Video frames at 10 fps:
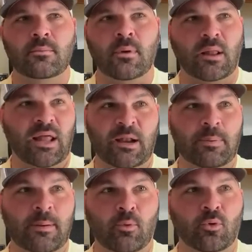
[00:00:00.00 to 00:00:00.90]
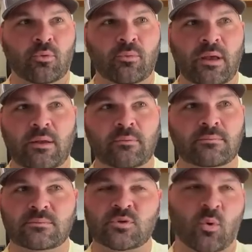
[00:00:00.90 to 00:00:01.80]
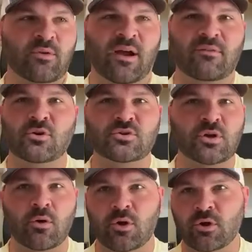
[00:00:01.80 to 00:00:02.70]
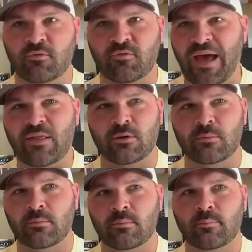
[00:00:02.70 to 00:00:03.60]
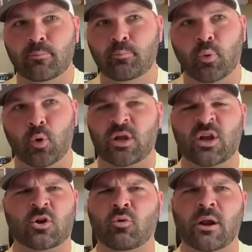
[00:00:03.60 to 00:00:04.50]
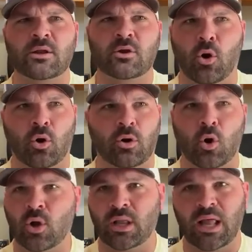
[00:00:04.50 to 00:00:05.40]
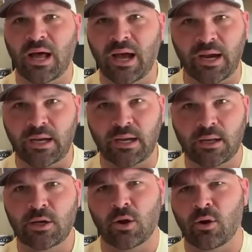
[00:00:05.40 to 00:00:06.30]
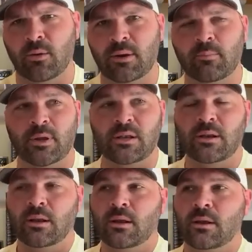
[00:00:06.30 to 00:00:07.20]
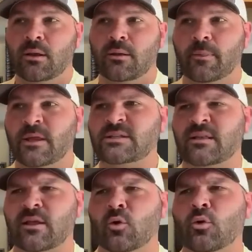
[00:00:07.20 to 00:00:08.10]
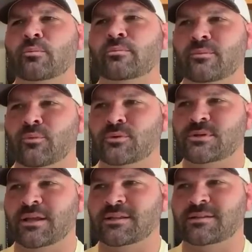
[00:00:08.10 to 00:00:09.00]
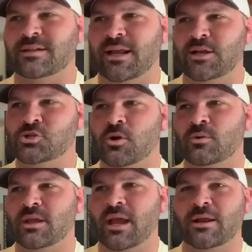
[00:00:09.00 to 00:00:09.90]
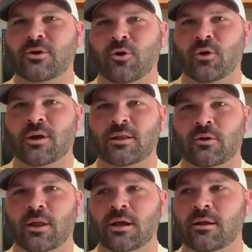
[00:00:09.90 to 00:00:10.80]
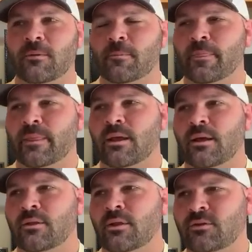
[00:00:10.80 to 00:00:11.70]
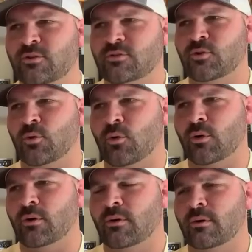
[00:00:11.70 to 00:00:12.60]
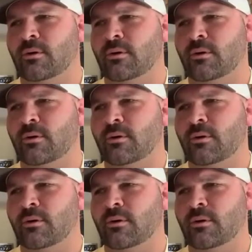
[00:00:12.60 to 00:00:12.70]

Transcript: a lot of people 25 years ago couldn't fathom putting a credit card online. You know what I mean? But it's like that old, what was it, like the Today Show with Katie Couric, and they're like, this is your